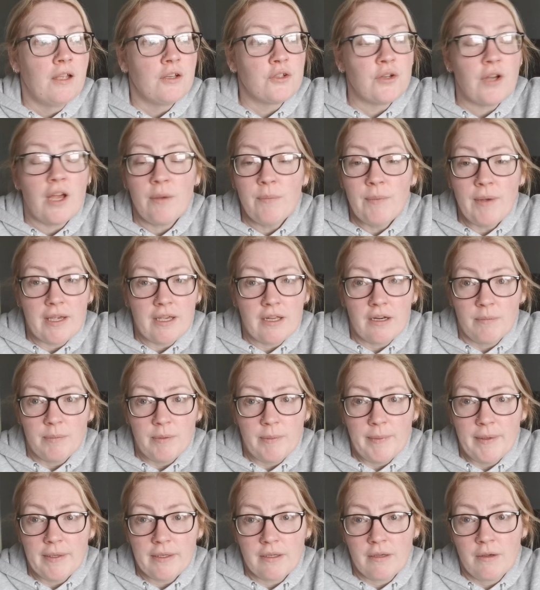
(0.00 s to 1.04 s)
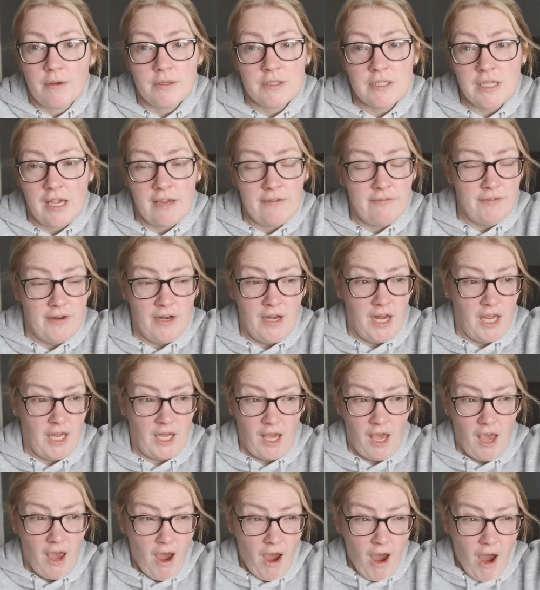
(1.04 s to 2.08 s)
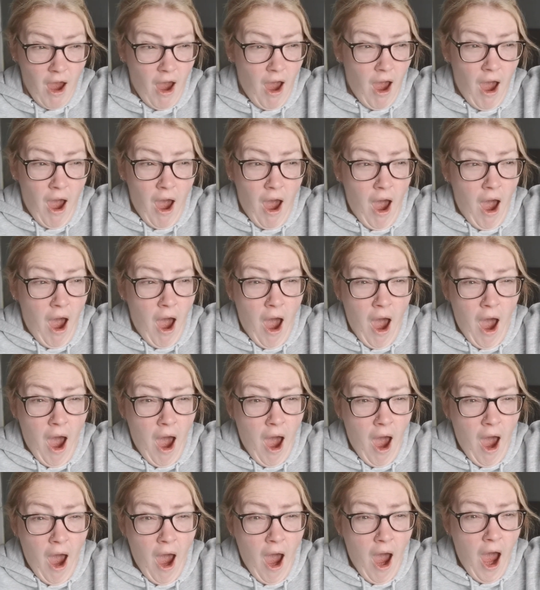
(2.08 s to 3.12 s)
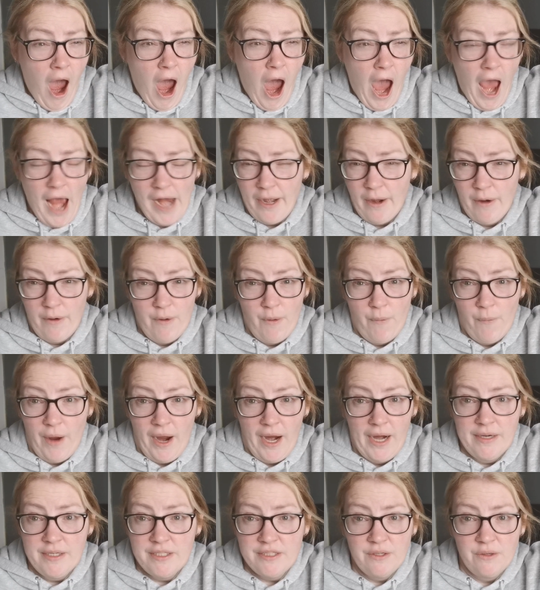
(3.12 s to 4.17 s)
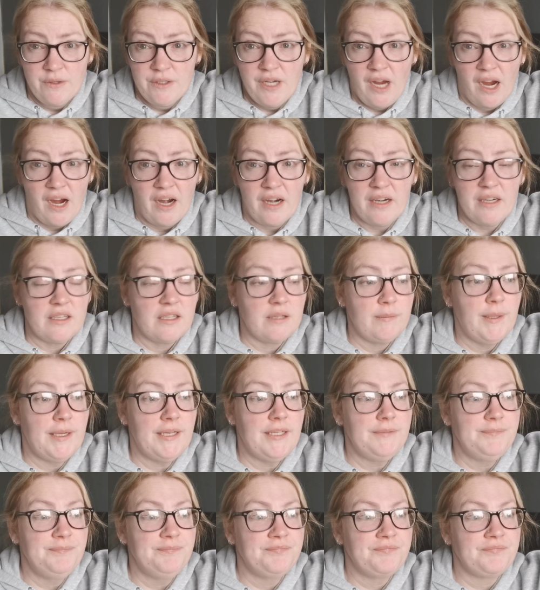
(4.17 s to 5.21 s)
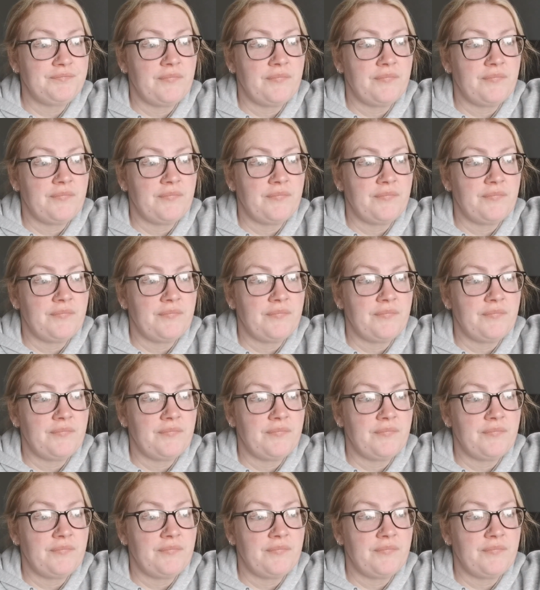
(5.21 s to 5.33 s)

Try and waking up a bit because I feel like I don't know why I'm so tired at the minute.